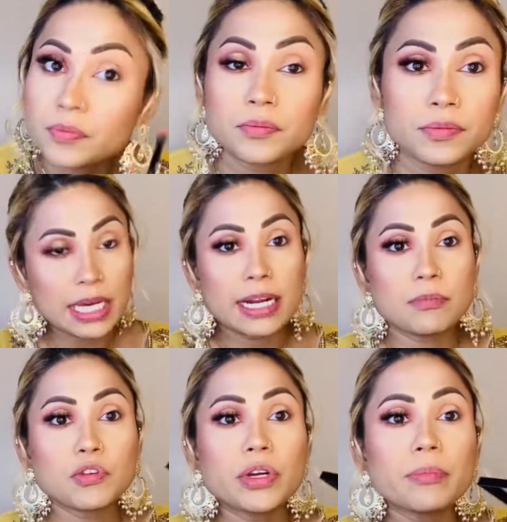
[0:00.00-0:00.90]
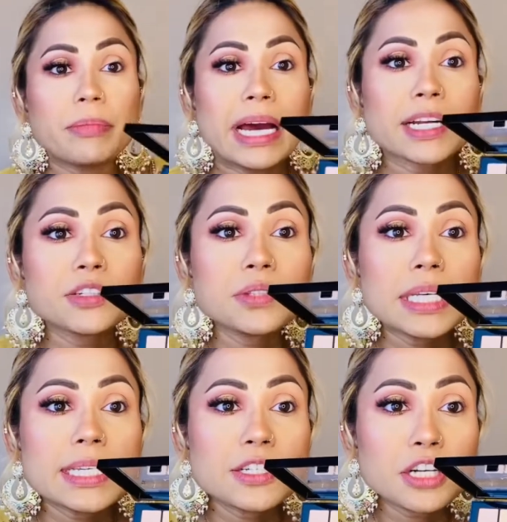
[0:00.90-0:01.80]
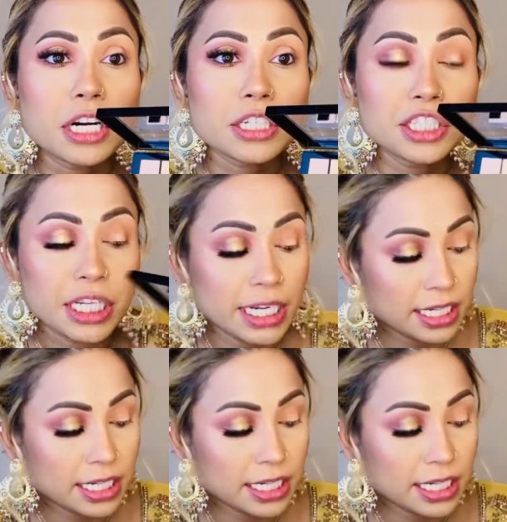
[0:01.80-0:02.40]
And I'm going back to this dark shade,